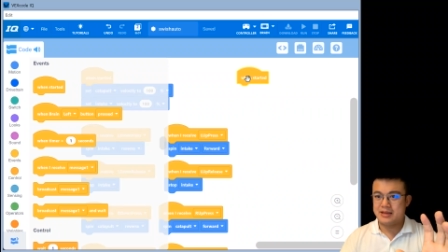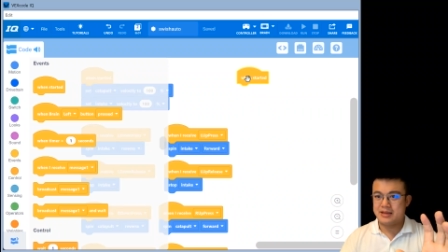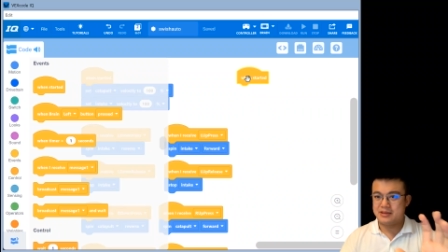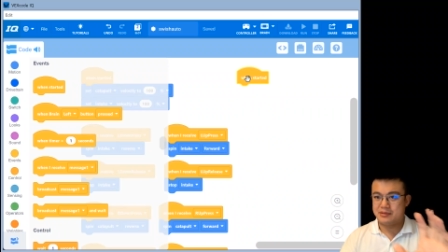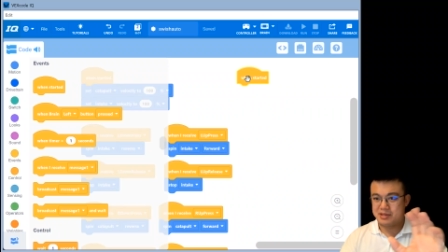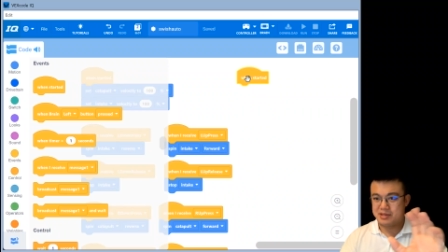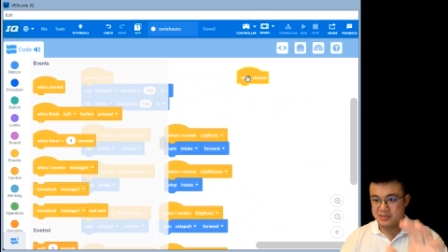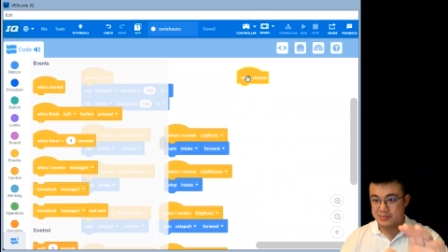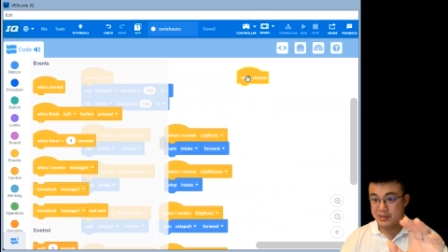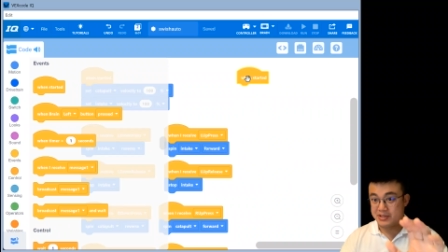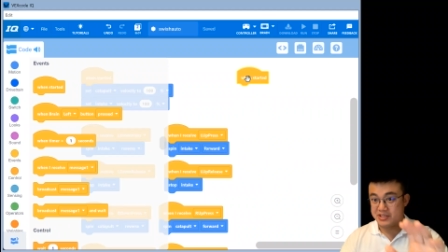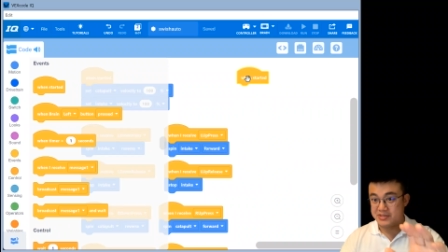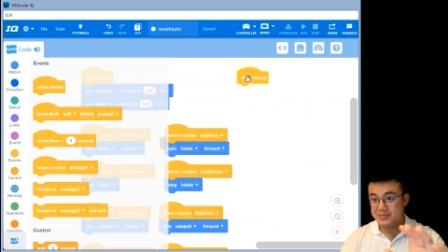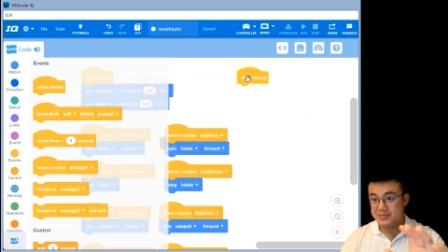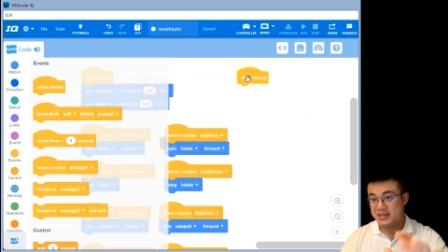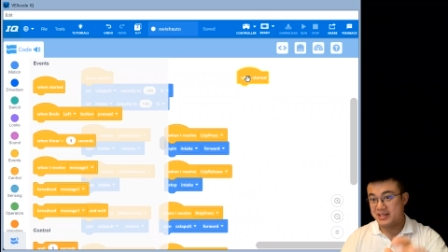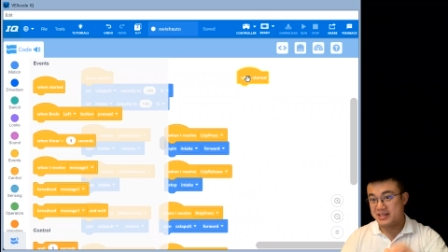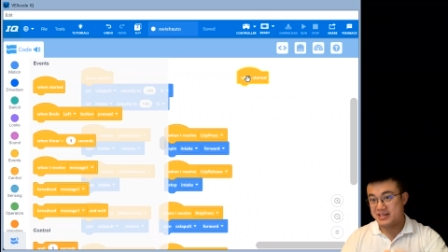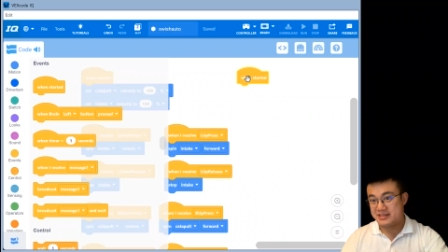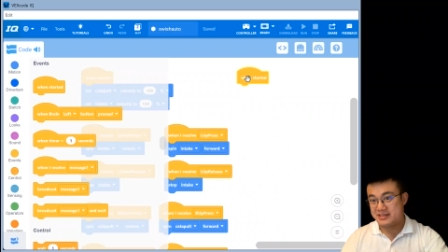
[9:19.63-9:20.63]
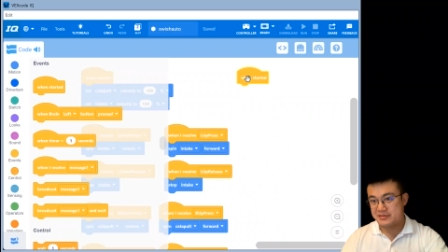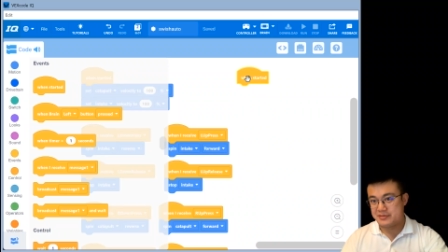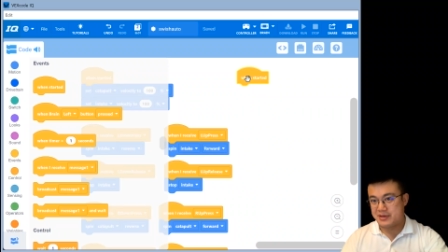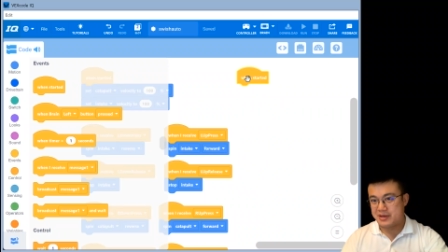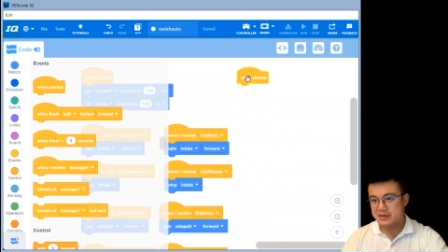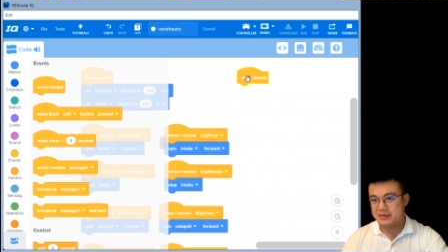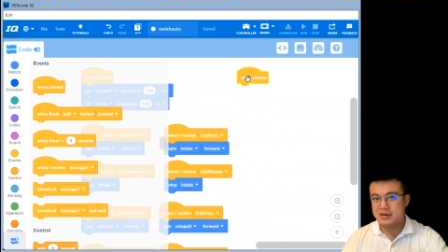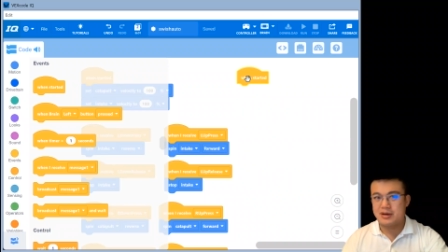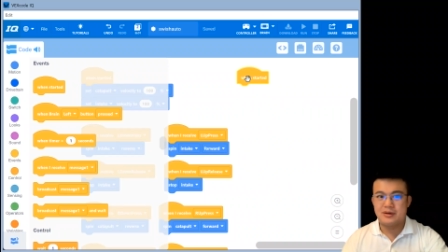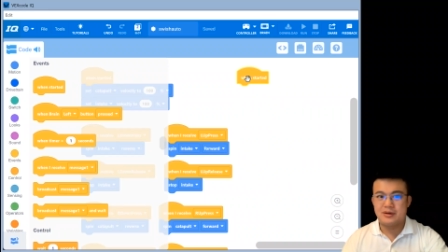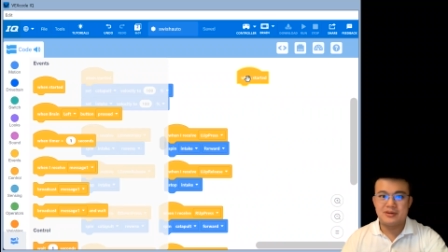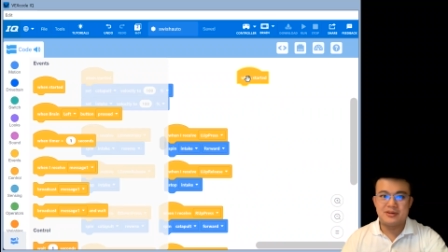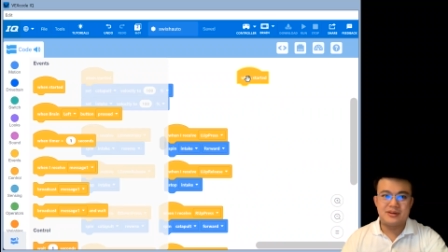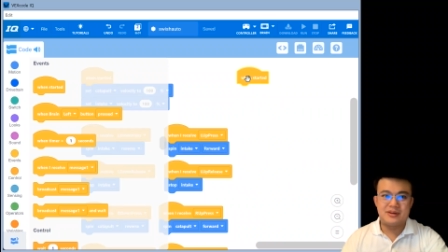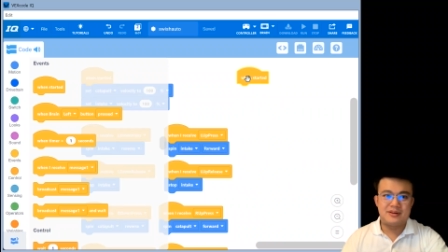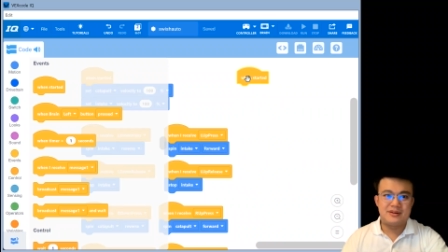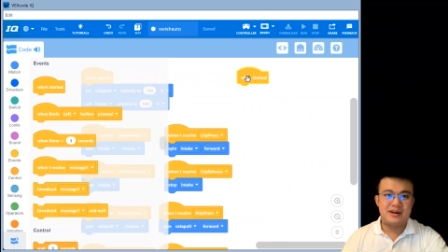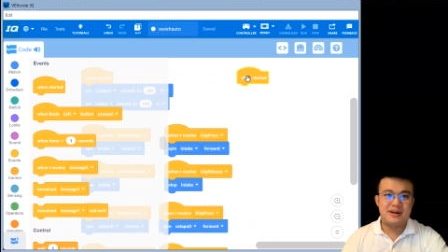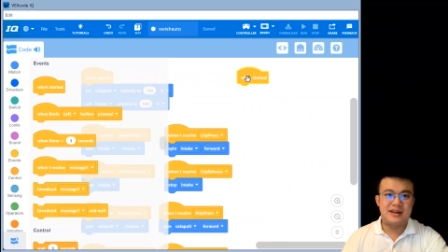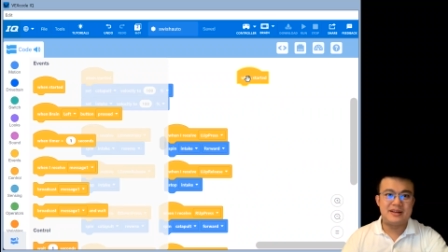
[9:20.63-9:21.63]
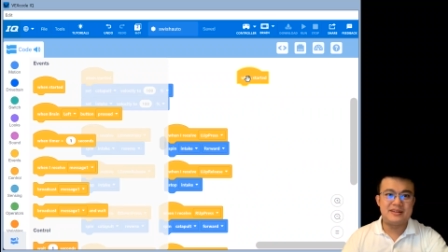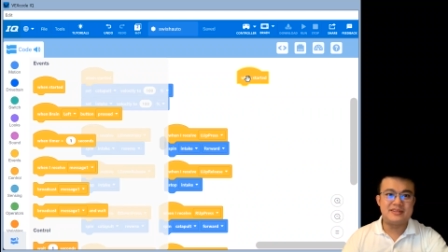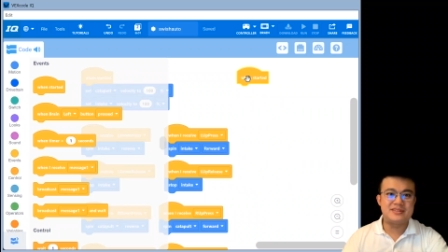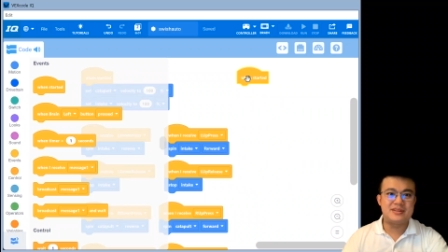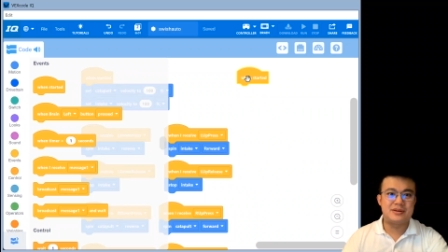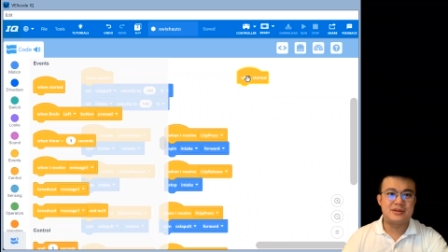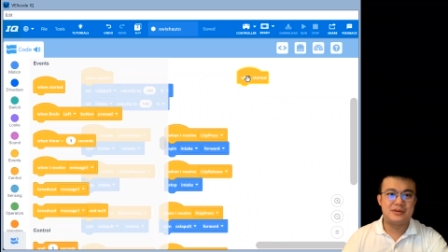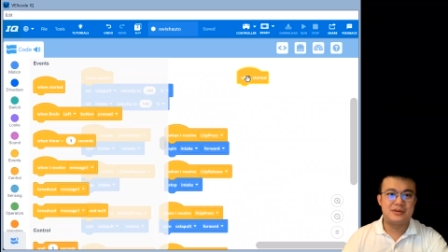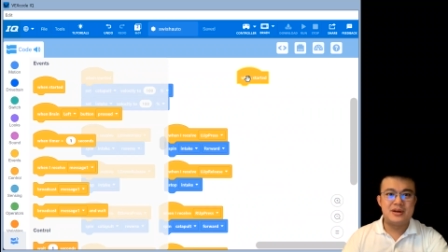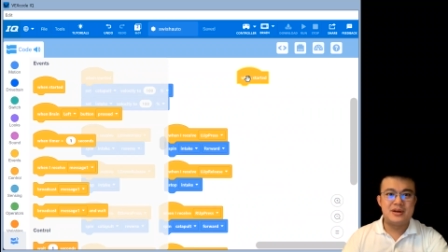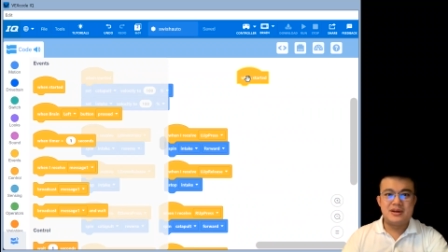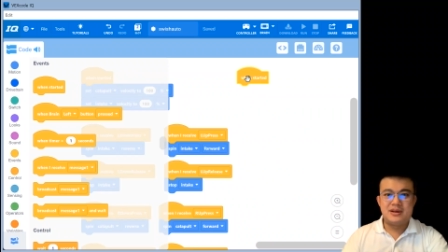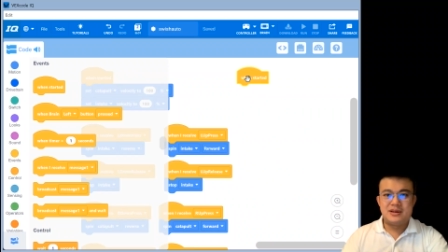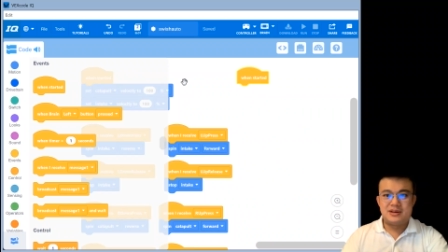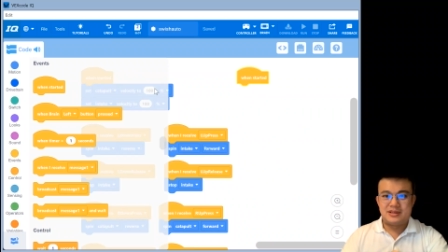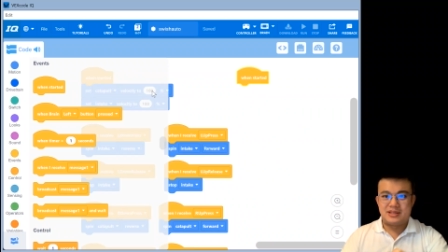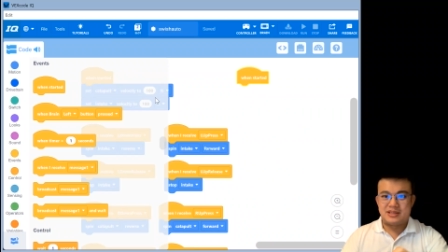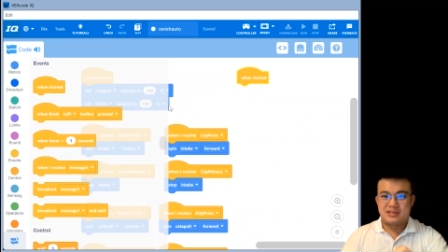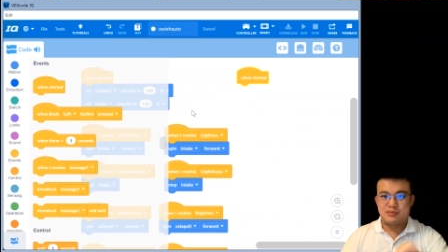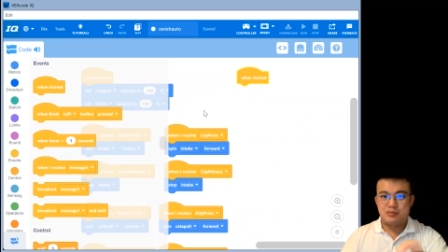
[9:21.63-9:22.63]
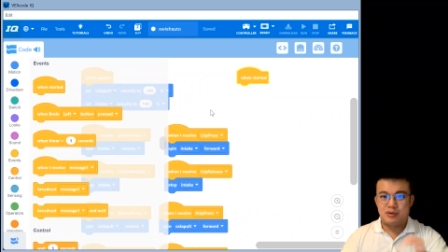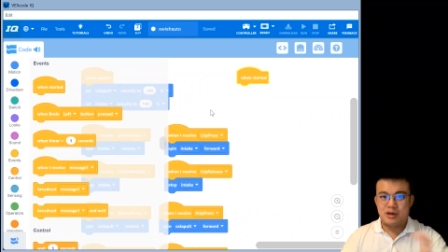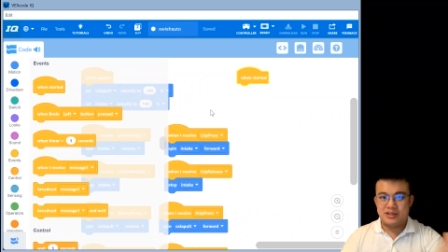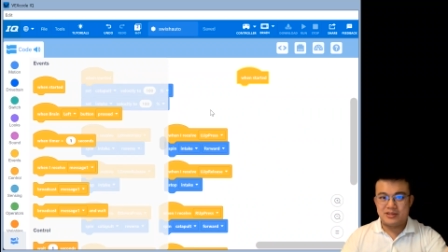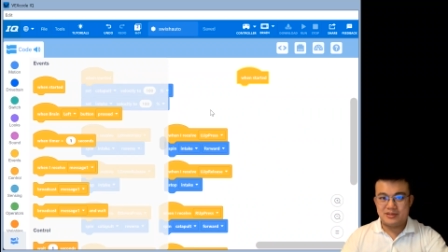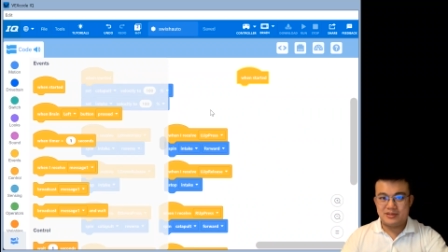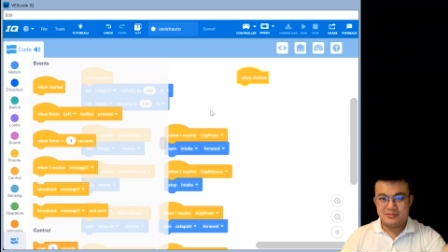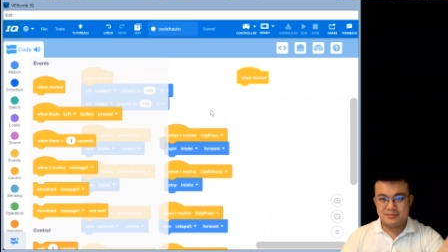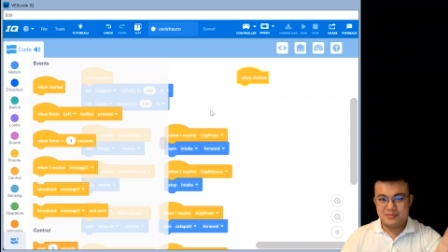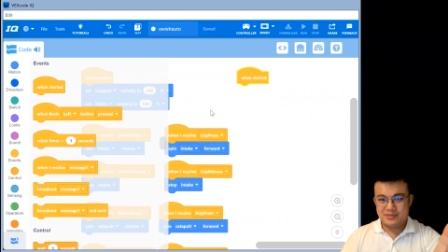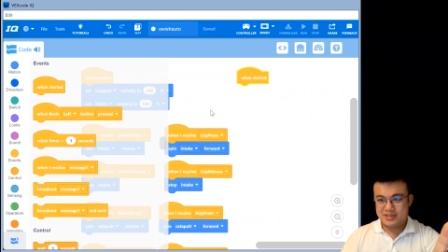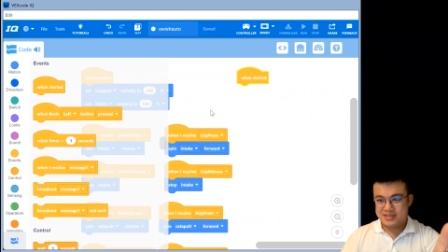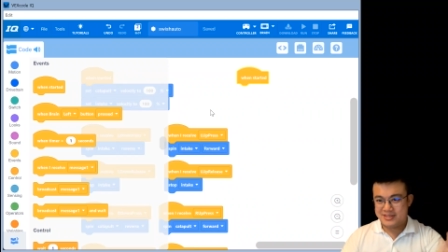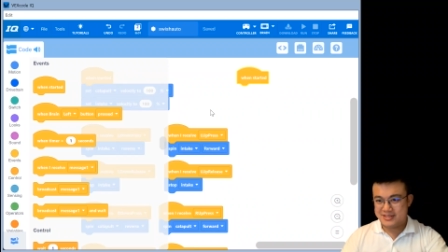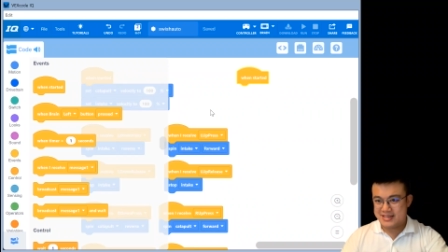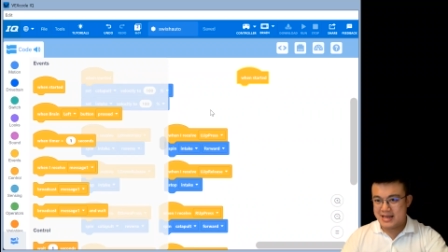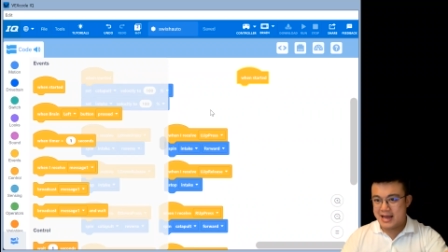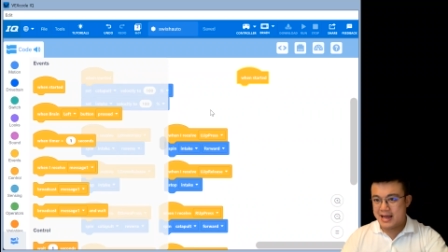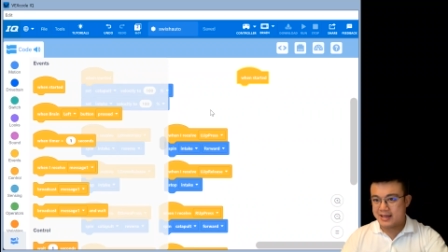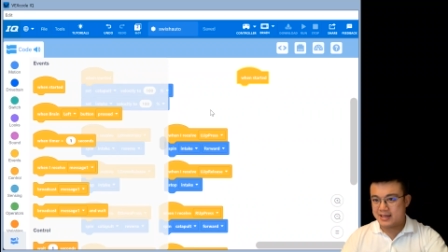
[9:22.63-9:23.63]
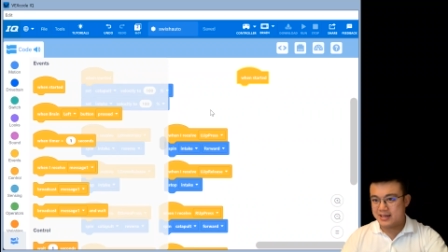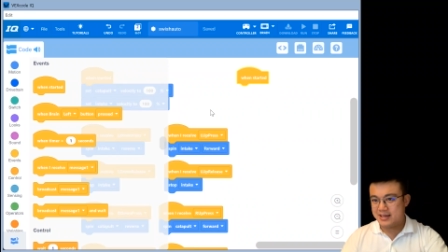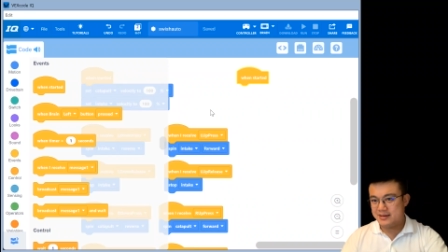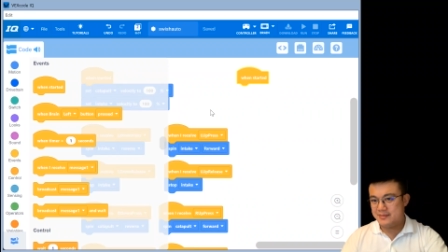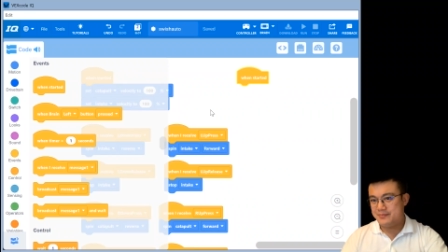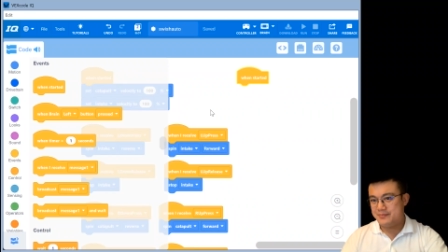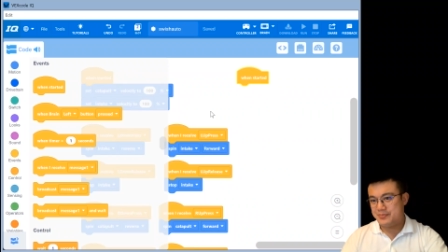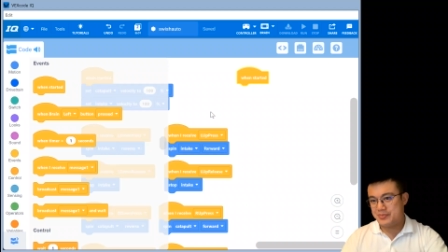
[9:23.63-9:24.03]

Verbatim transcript: the responsibilities of our code. All right, so there's one stack